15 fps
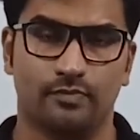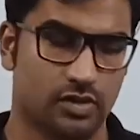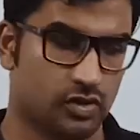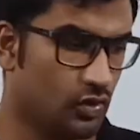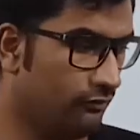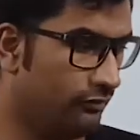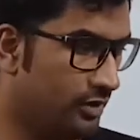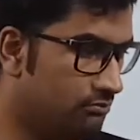
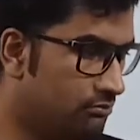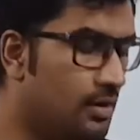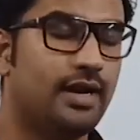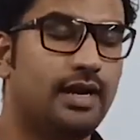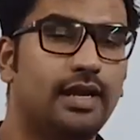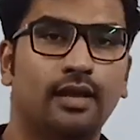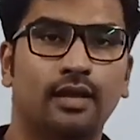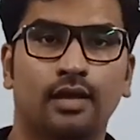So from
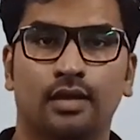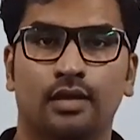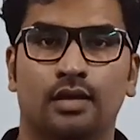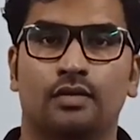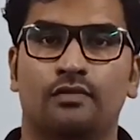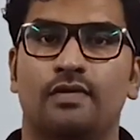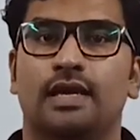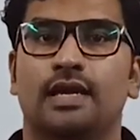Monday
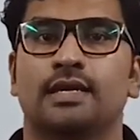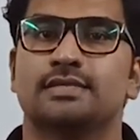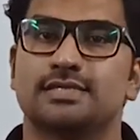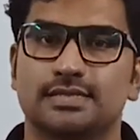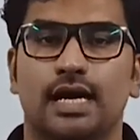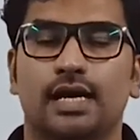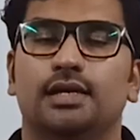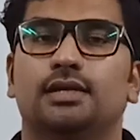we can
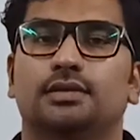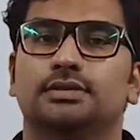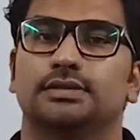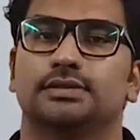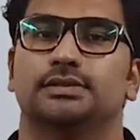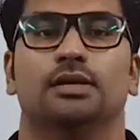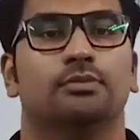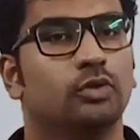start
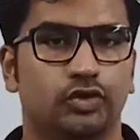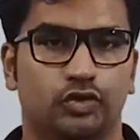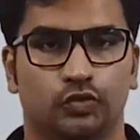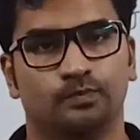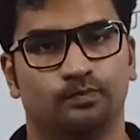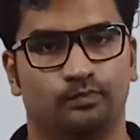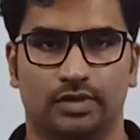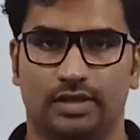thermo 2.
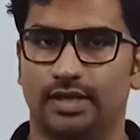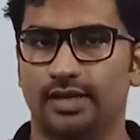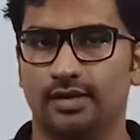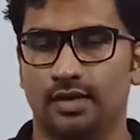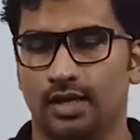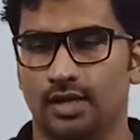Clear?